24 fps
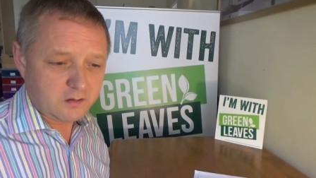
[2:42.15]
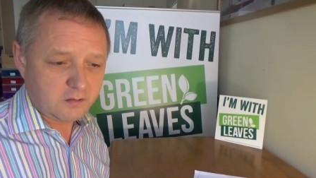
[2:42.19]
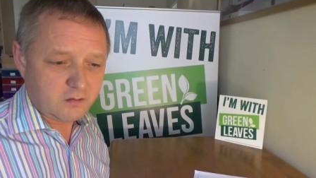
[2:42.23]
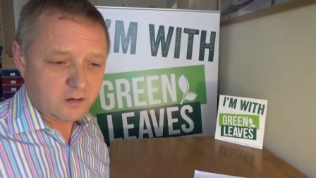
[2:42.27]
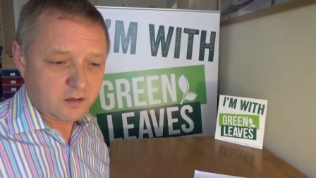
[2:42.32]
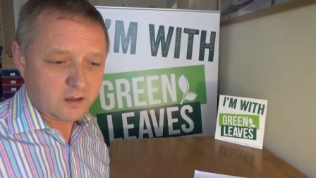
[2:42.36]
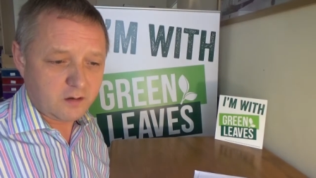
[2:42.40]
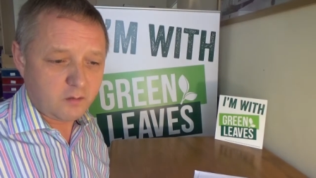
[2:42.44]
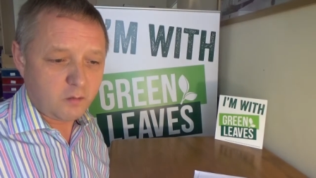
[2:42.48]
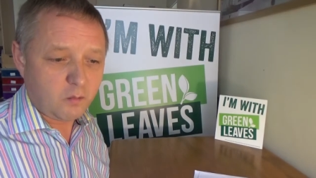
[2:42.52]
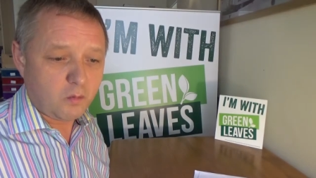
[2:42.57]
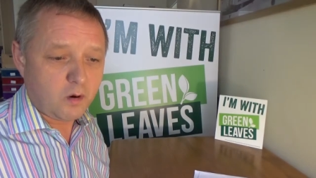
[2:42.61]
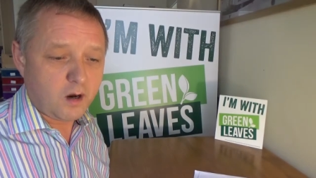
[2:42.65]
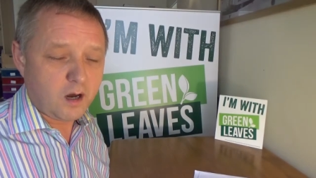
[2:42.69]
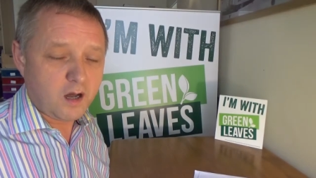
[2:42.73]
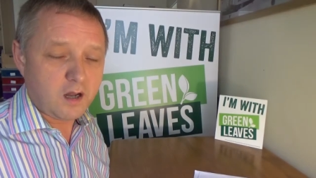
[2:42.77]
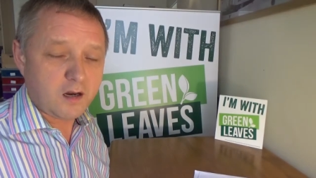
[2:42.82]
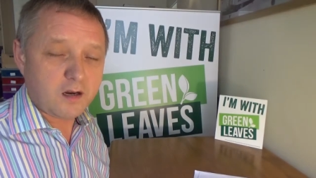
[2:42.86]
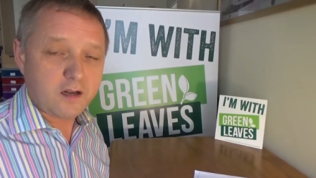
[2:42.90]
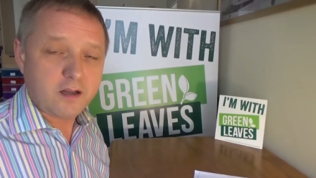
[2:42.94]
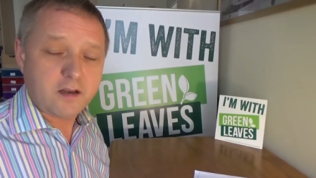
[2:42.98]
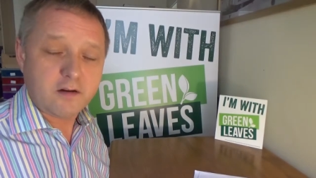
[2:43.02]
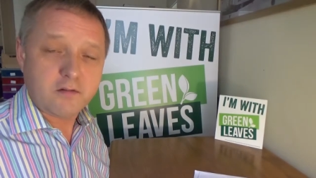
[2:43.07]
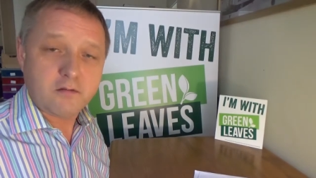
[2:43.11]
uh,
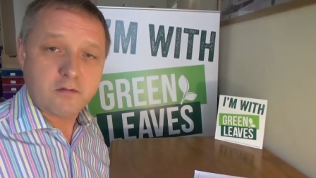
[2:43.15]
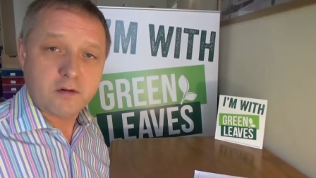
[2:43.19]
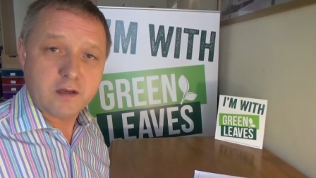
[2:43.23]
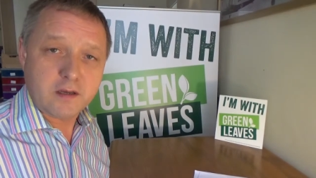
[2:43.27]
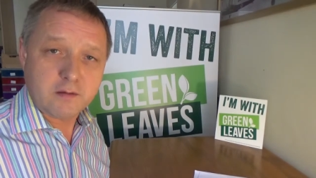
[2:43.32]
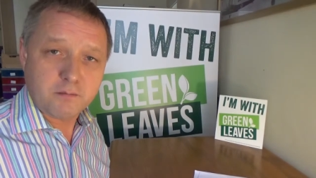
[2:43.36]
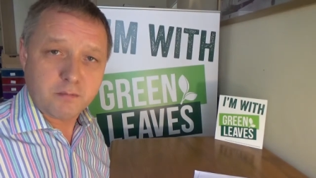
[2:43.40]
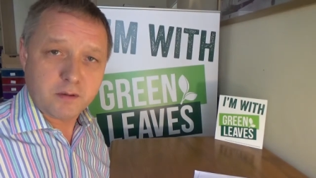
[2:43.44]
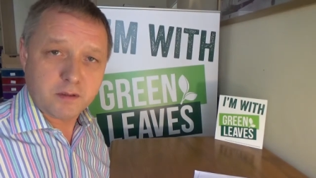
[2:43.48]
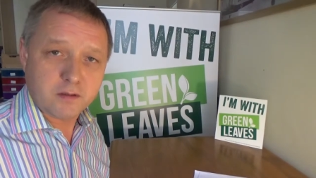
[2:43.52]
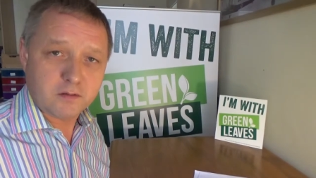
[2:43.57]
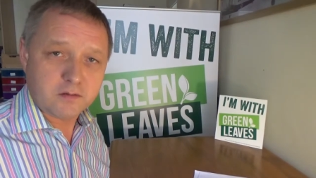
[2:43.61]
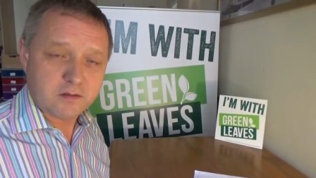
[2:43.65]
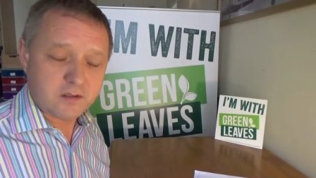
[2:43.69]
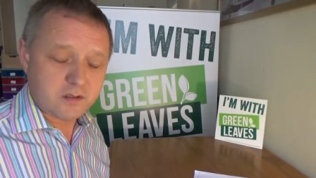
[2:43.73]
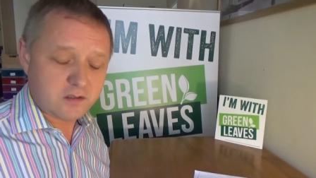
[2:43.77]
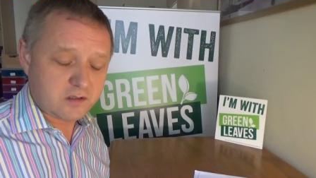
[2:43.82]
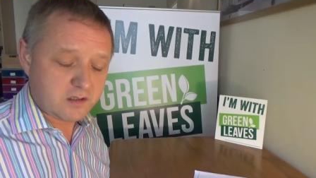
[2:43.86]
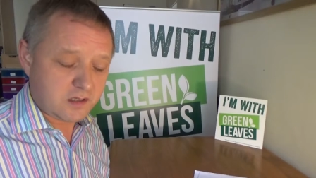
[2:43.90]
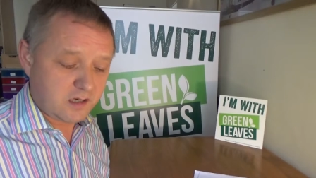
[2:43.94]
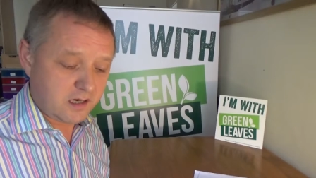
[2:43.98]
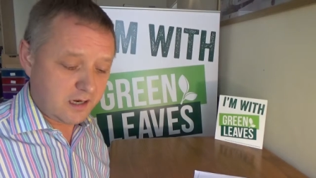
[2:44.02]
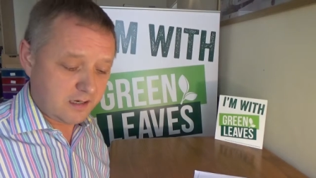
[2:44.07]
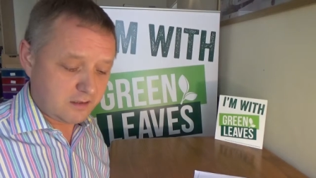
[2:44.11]
while it rebuilds
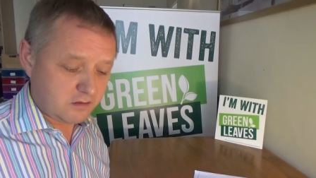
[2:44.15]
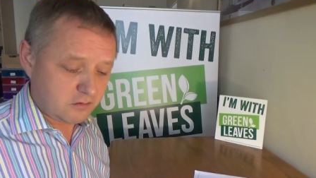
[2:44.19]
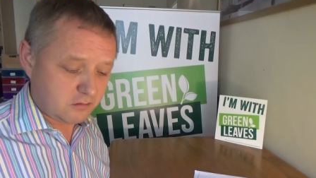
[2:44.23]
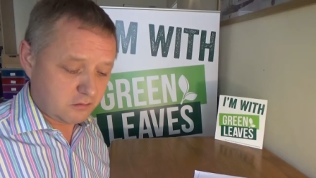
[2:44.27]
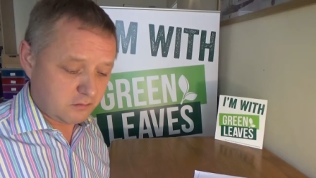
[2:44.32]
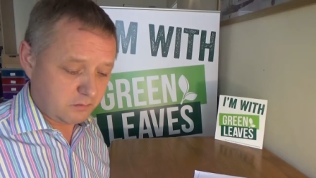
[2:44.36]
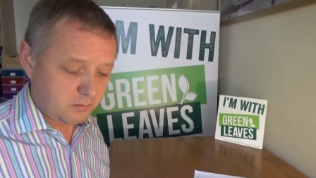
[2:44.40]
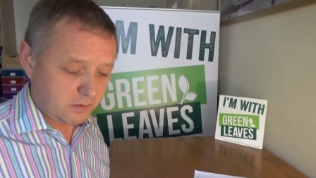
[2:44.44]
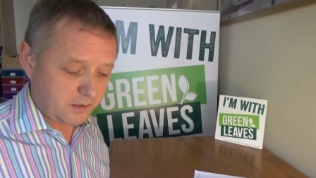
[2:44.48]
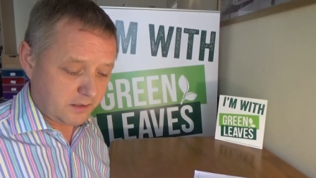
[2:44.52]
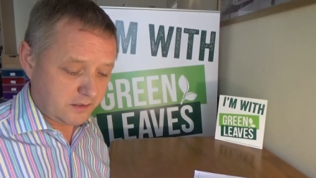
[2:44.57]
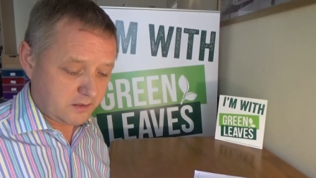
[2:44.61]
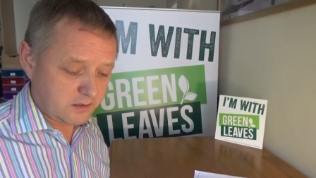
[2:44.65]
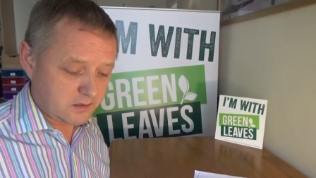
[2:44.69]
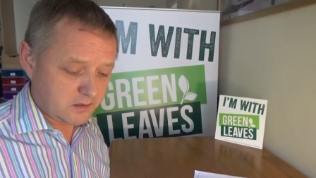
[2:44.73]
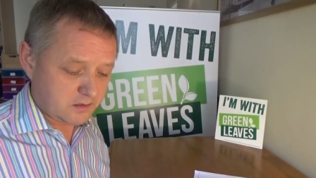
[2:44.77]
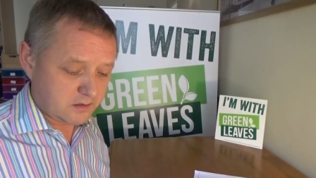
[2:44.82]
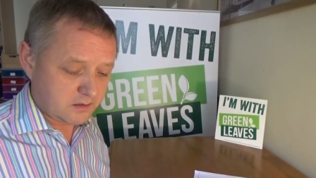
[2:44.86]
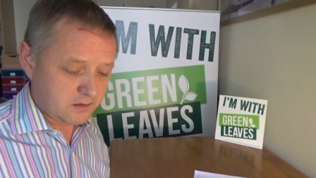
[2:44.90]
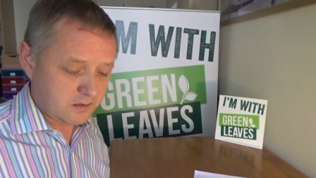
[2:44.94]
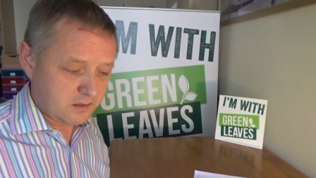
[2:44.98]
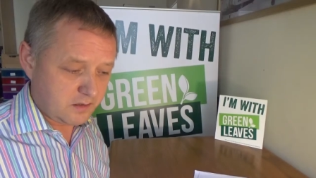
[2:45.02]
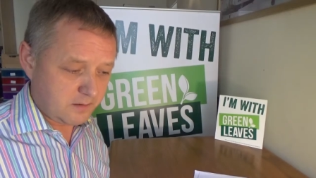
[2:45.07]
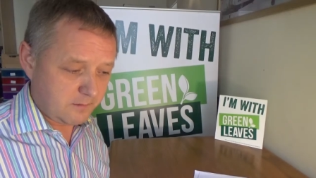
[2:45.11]
its electoral base